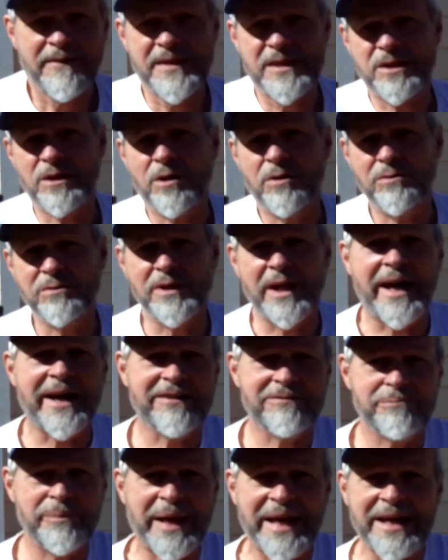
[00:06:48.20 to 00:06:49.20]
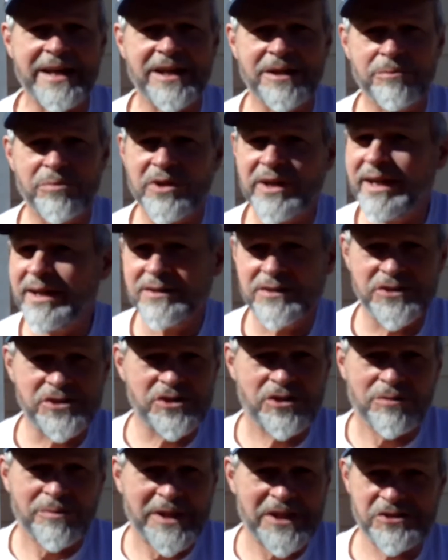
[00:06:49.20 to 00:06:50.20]
throw live batting practice
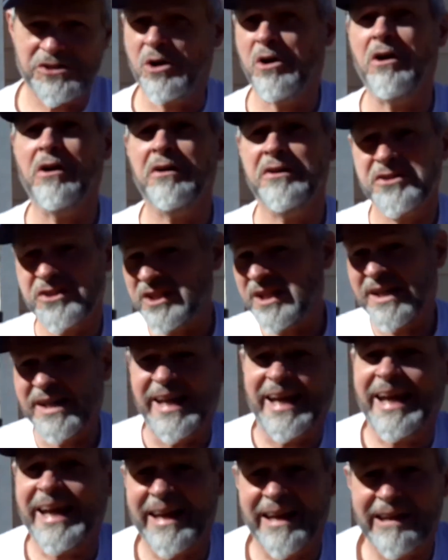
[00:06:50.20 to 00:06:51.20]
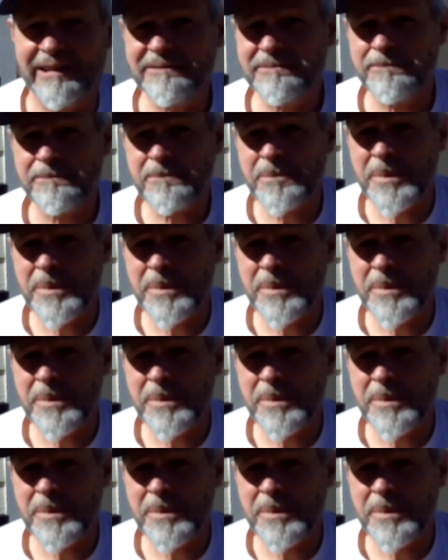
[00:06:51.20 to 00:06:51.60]
to me as hard as he can